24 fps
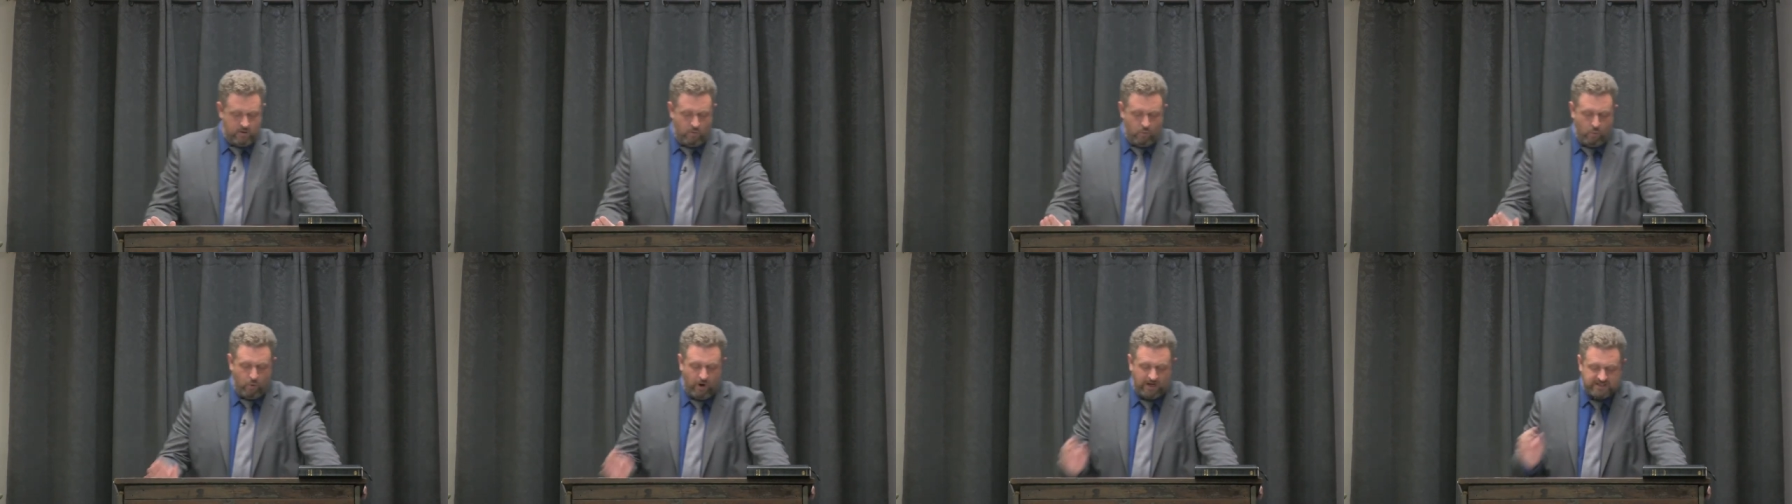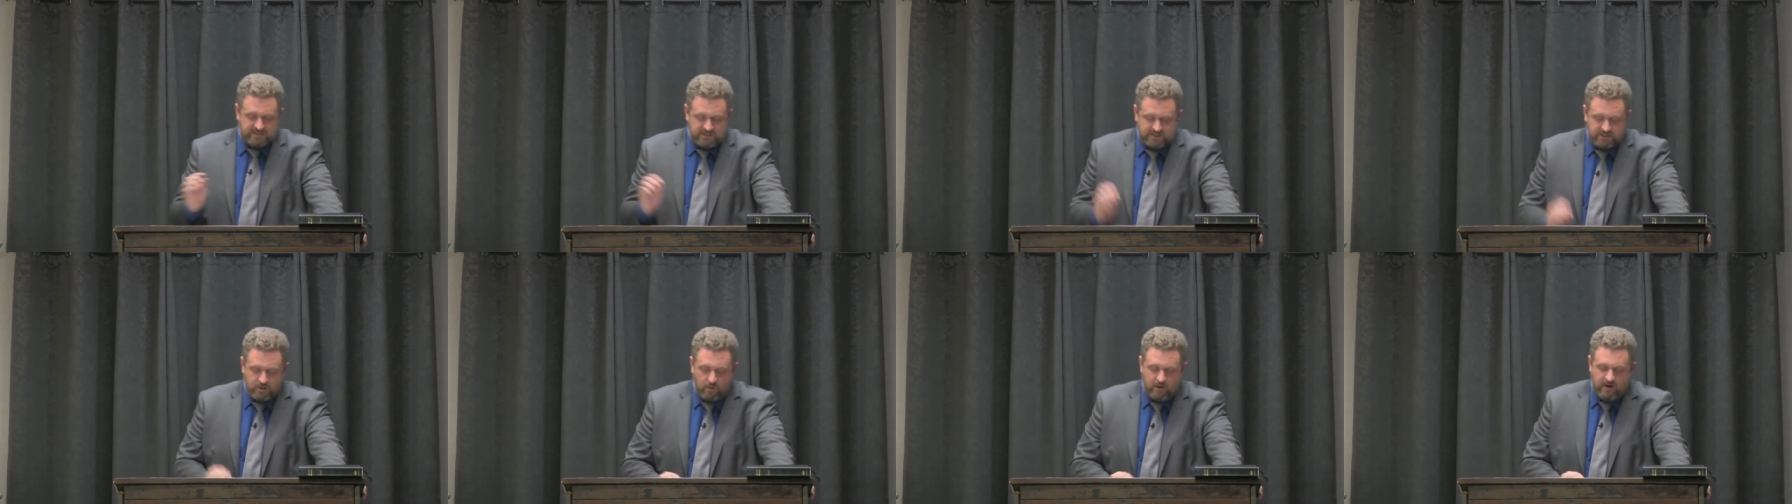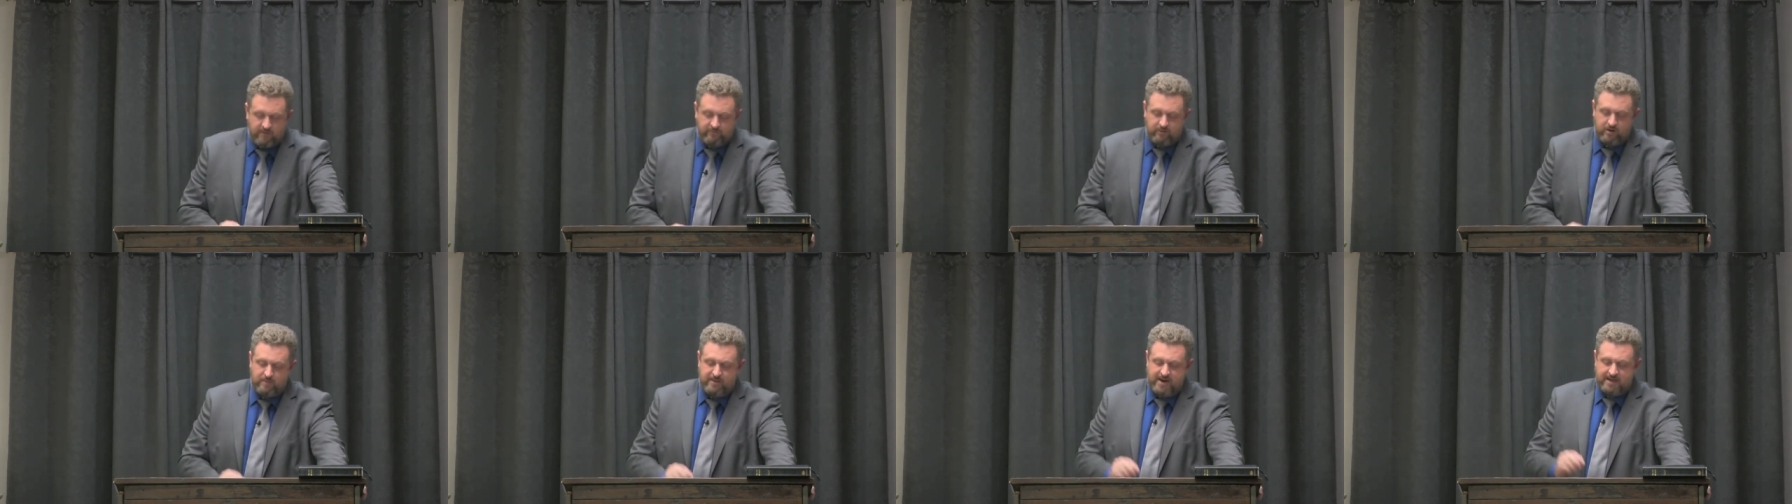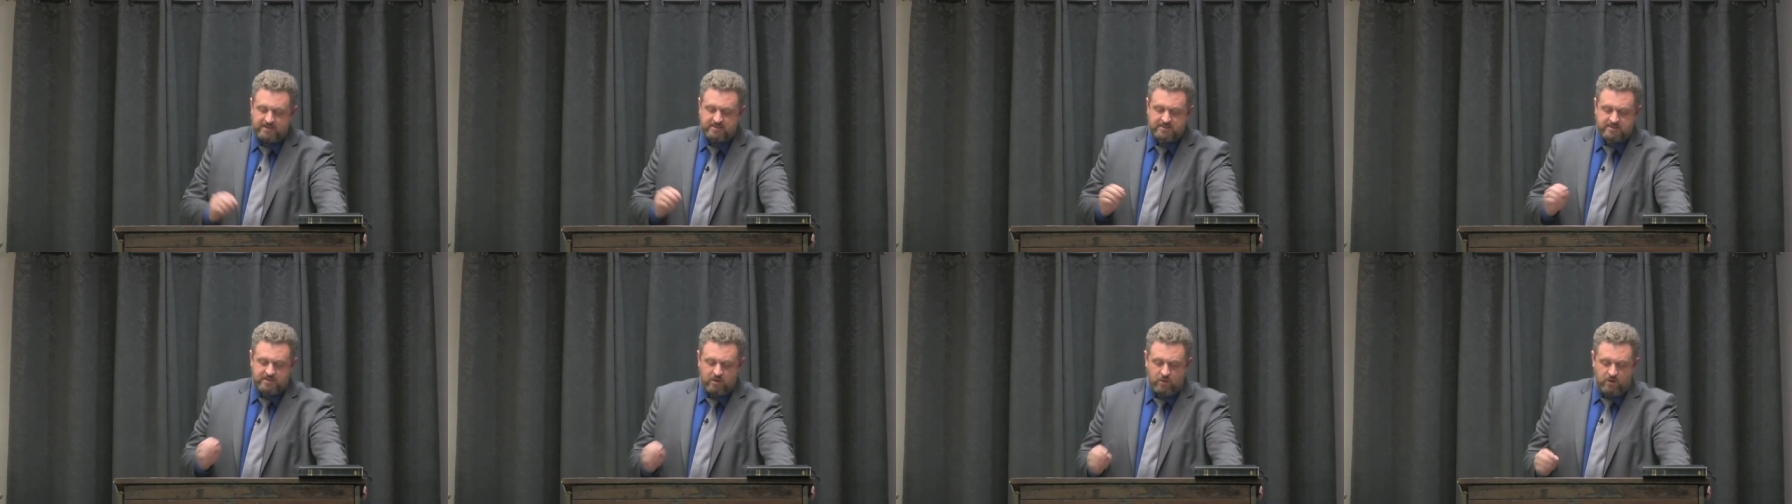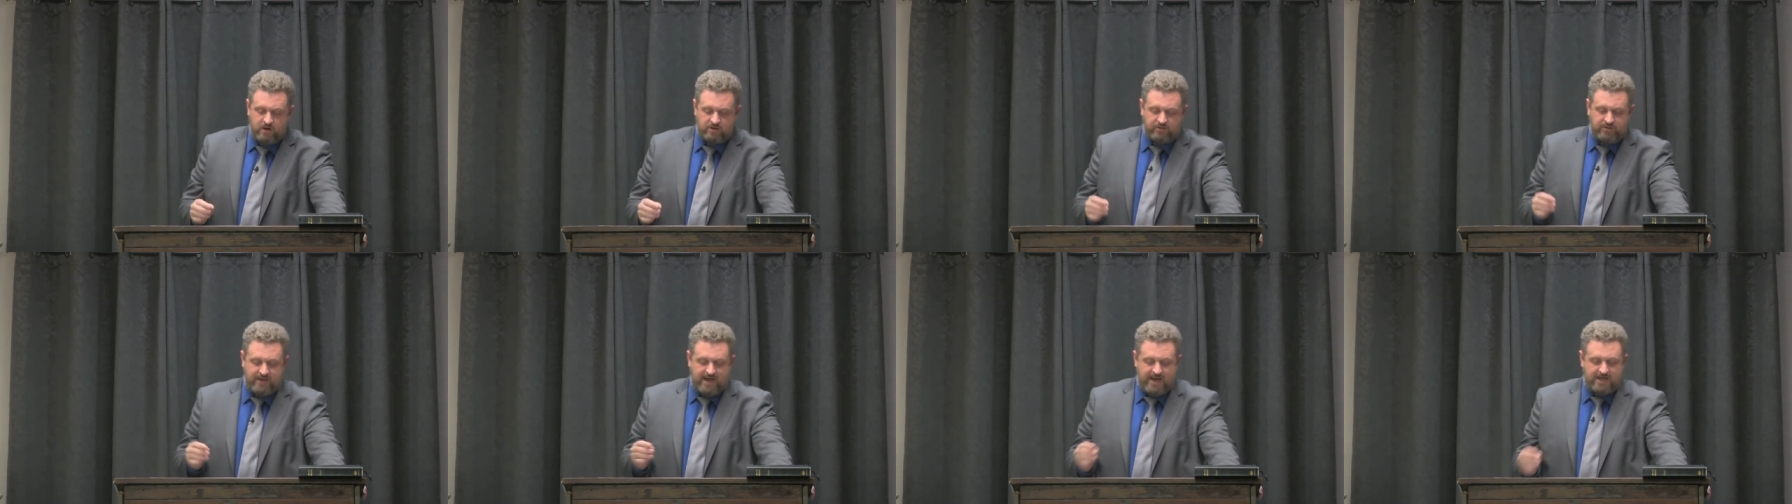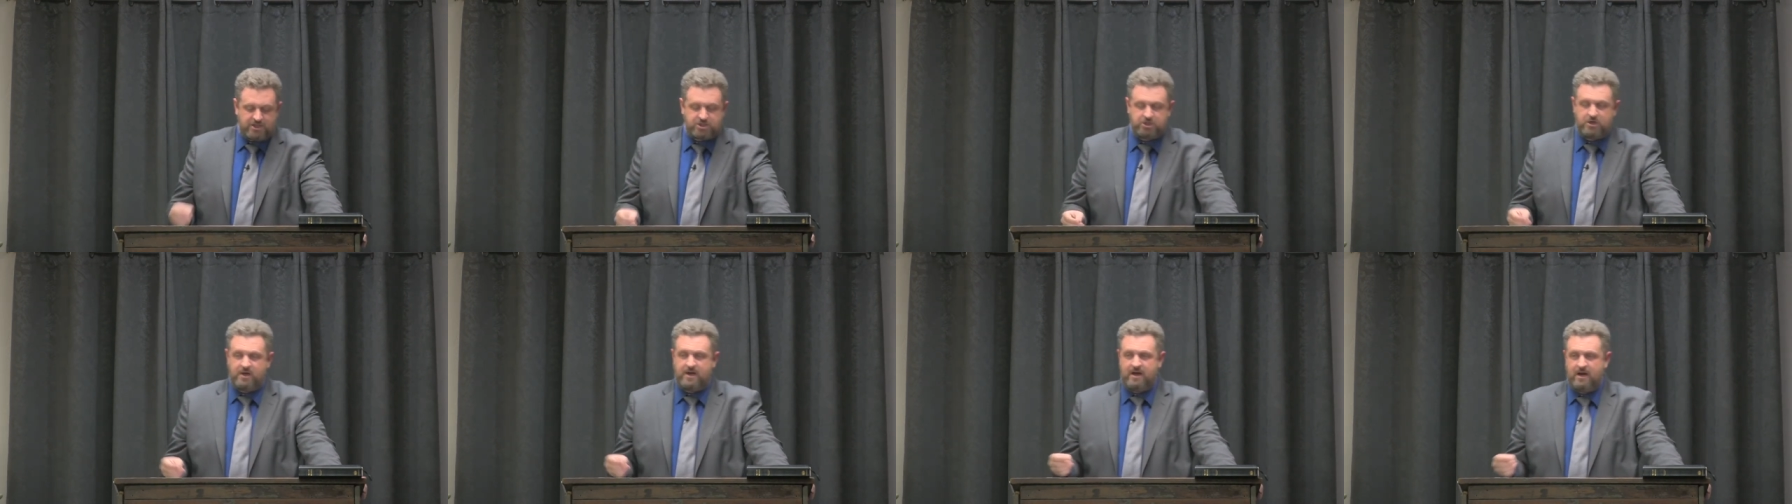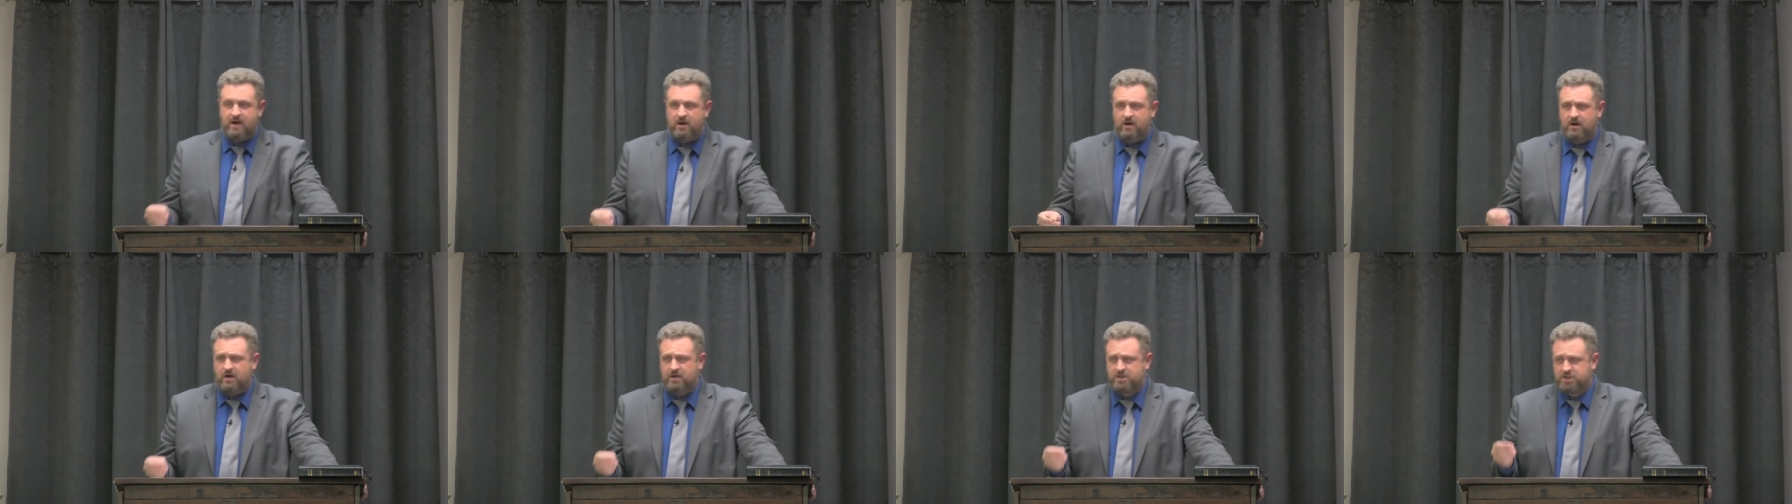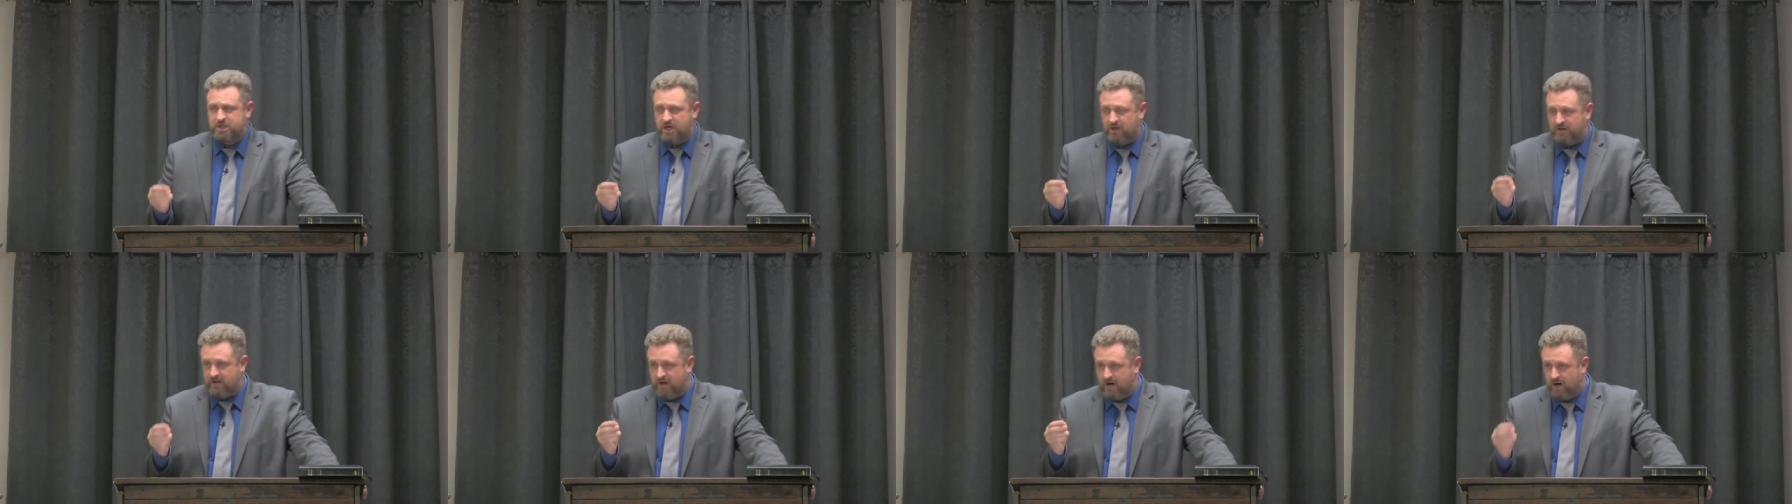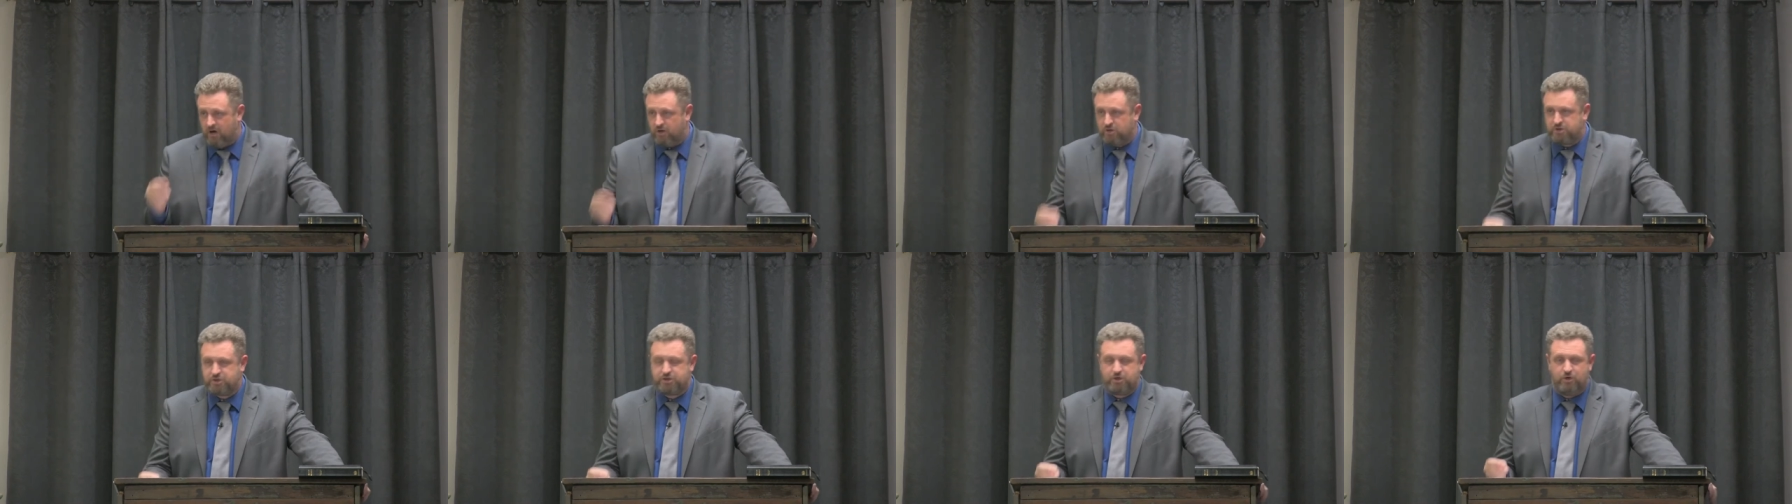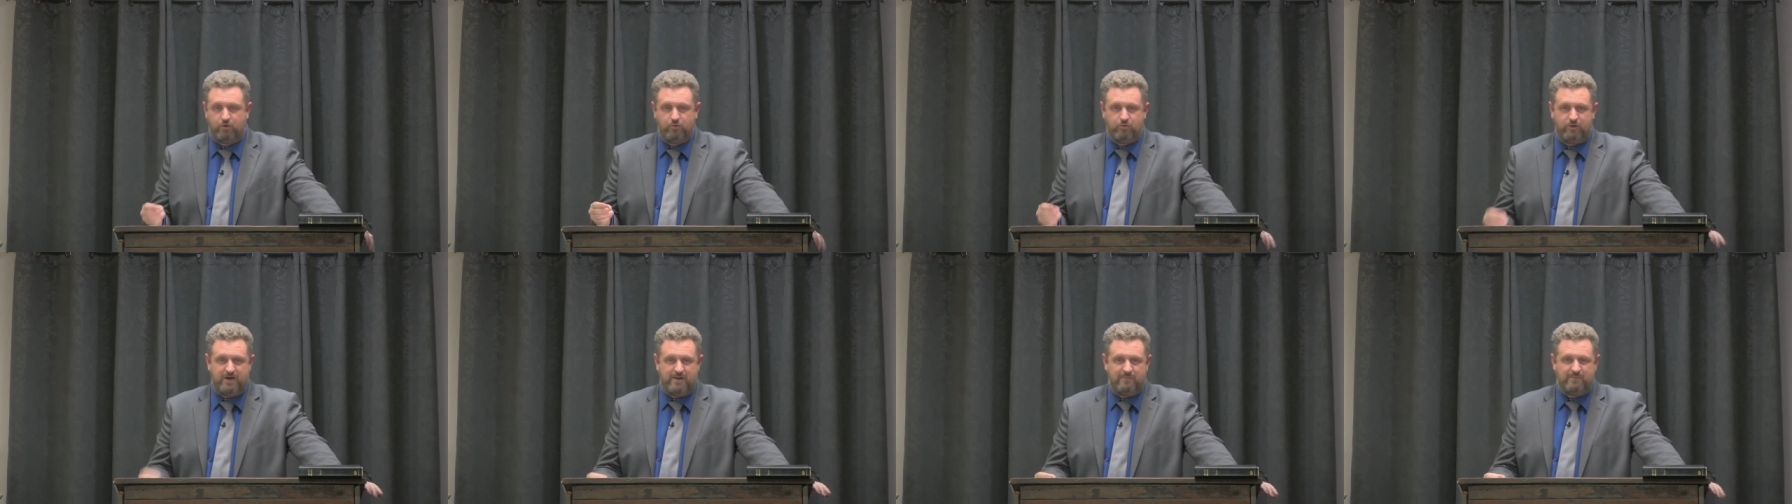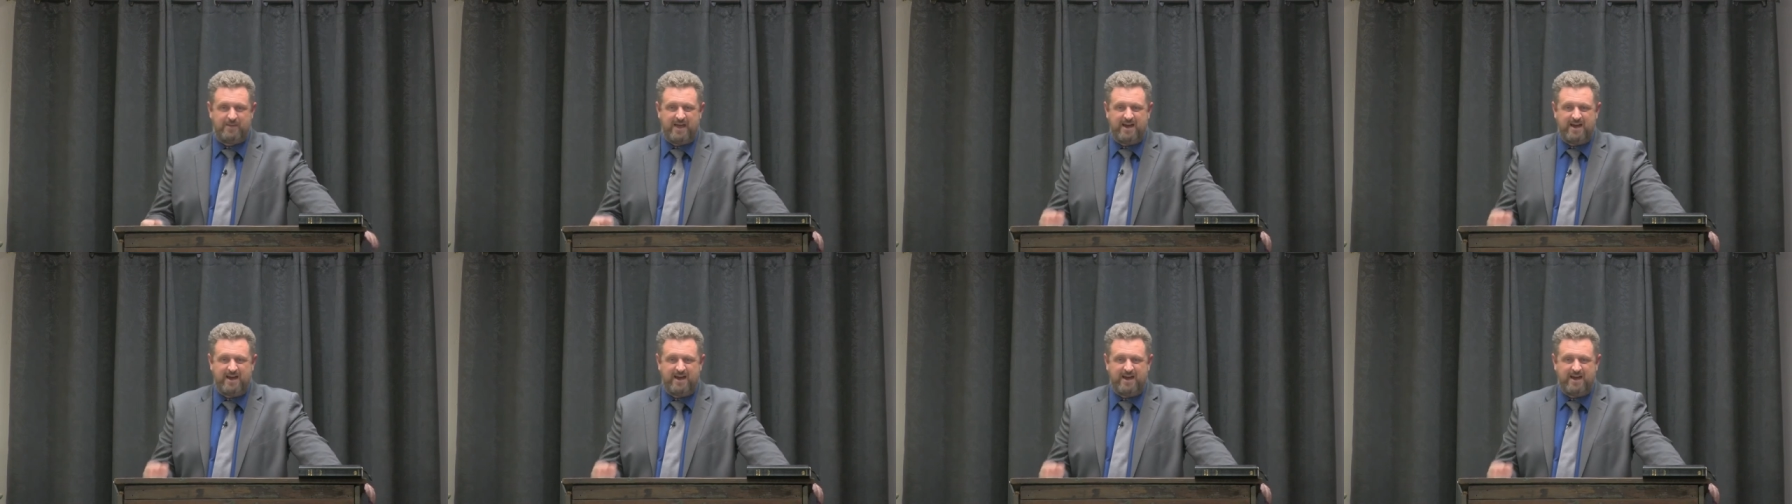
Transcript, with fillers: Whatsoever a man soweth, that shall he also reap.